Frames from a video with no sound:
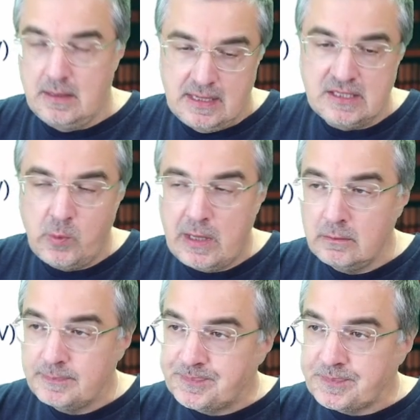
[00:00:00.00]
as
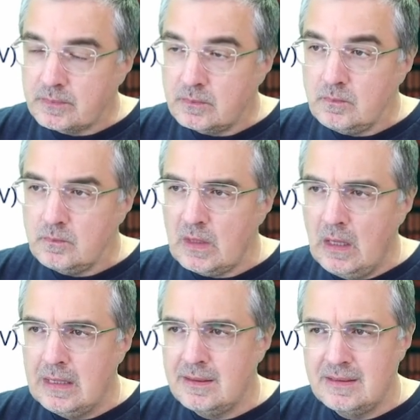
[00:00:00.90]
well.
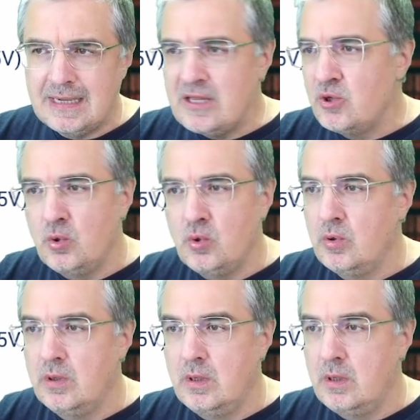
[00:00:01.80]
Try
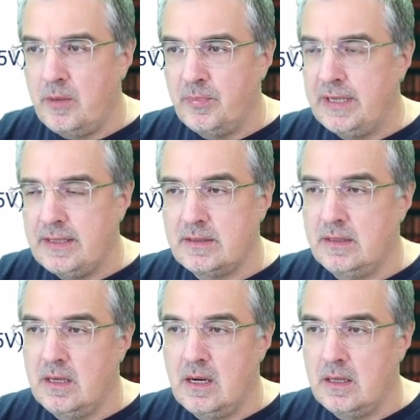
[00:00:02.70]
to
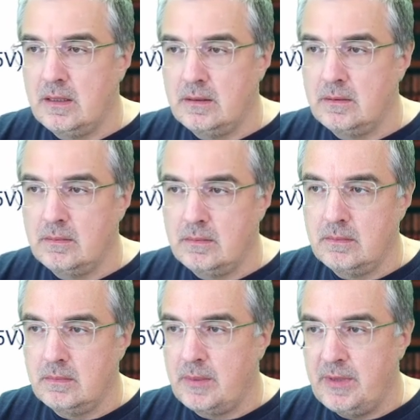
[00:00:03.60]
replace
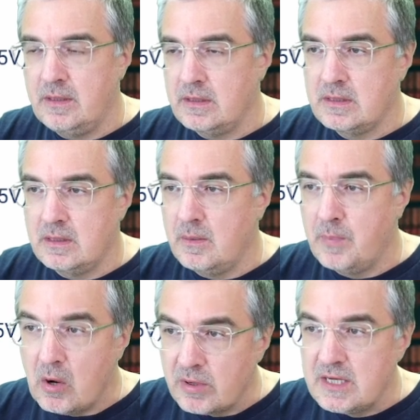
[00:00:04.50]
this
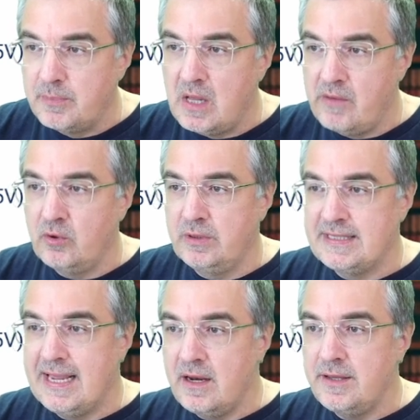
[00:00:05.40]
power supply for
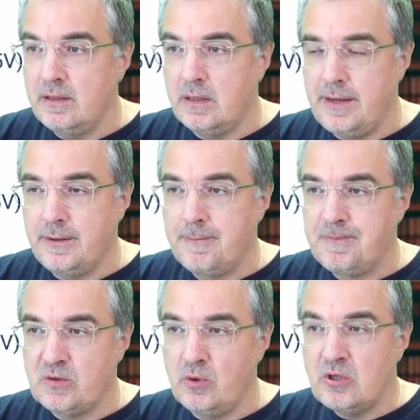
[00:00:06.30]
this LED light.
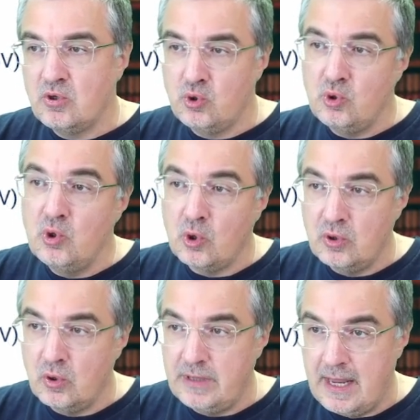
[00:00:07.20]
So it should
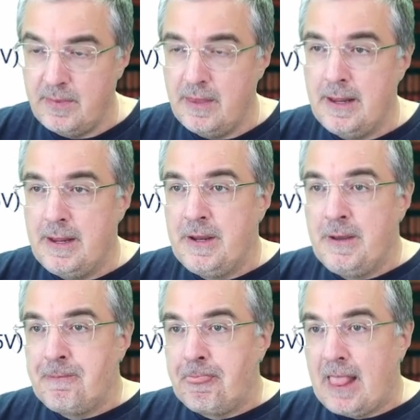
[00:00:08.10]
not
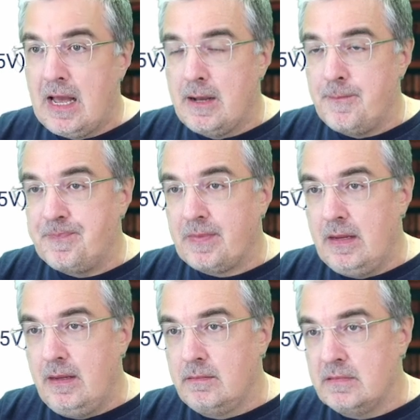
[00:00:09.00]
happen.
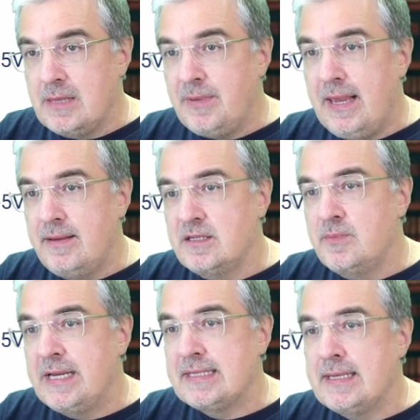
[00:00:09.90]
In some
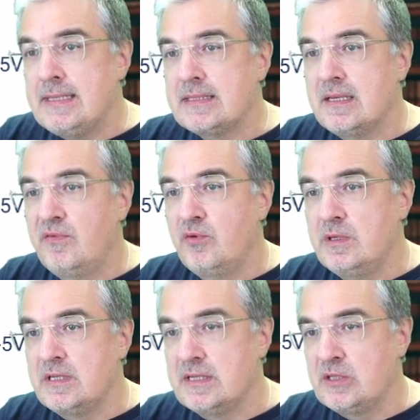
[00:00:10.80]
cases, makes sense,
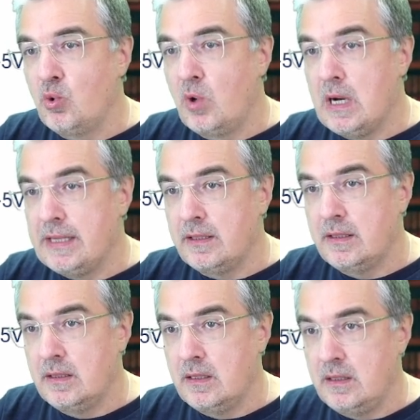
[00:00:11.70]
for instance, to cut
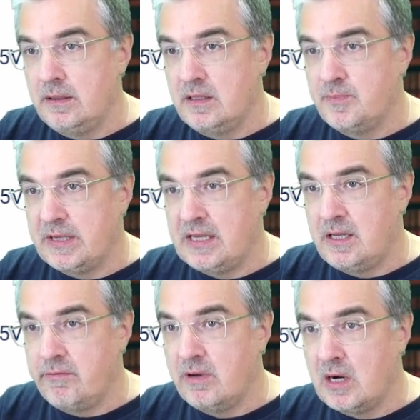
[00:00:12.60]
this
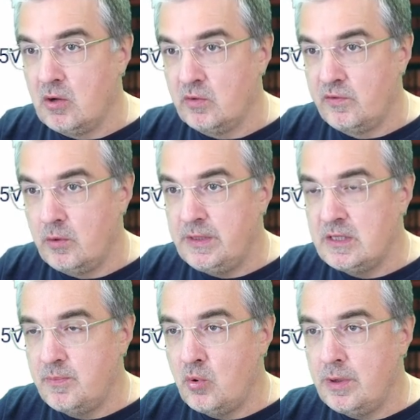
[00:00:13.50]
protective ground from
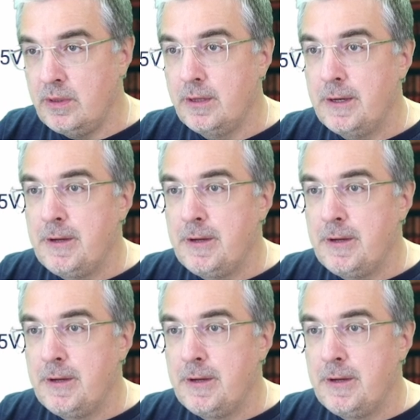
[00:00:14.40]
this point